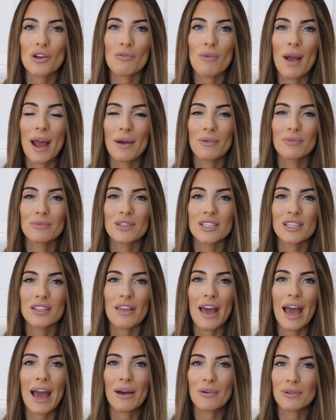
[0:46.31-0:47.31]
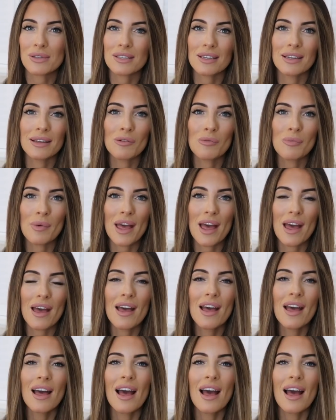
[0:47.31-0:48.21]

around the house a little bit,